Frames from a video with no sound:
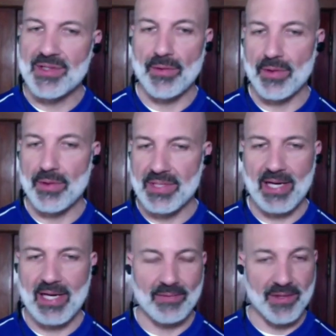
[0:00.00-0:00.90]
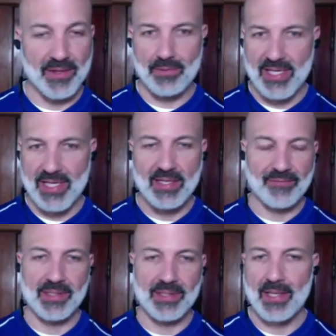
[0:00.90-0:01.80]
Um, so those are kind of the
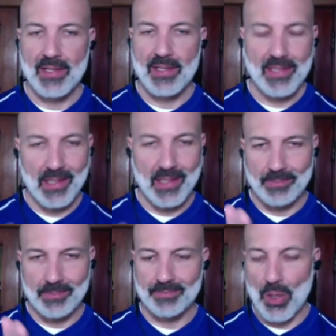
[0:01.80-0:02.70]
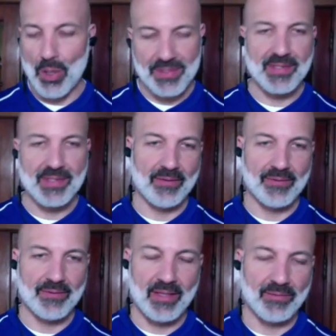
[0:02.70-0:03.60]
three different uh,
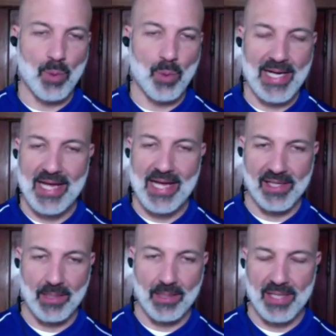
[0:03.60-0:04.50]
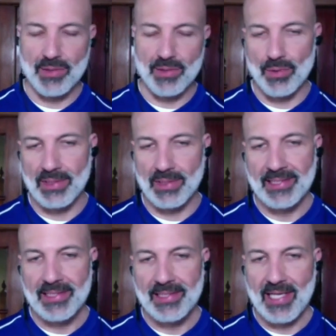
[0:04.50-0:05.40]
posts of, of what I think about
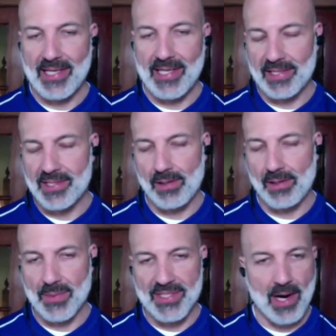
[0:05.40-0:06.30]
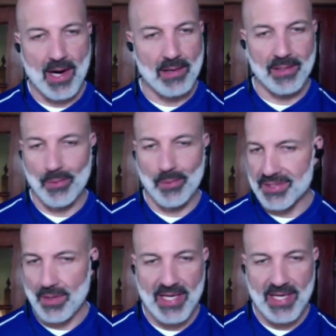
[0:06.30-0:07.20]
school uh, next year as we
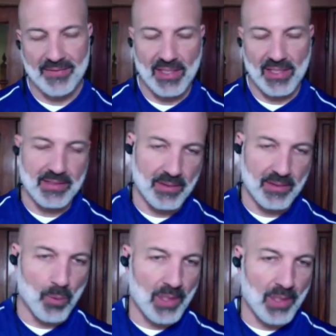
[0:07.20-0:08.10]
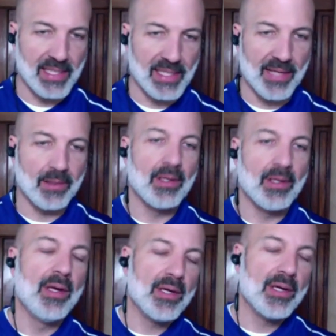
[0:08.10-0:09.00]
start. And we're just going to have to continue to work
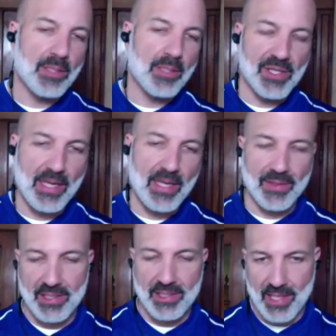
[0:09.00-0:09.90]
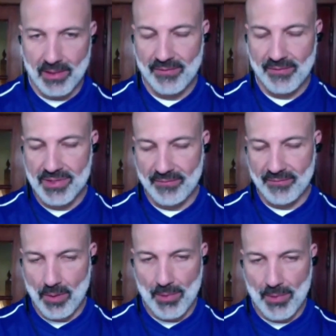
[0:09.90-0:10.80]
together, communicate with each other, and
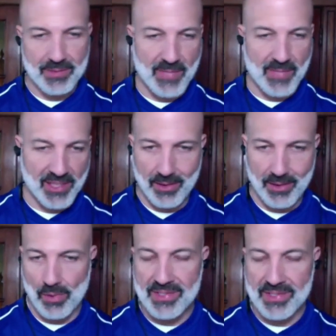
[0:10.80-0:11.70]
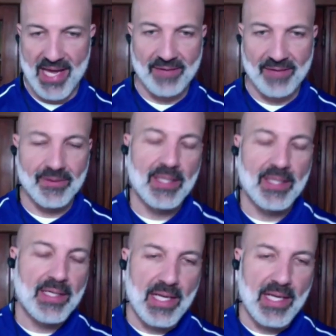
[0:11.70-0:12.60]
first and foremost, make sure that we're safe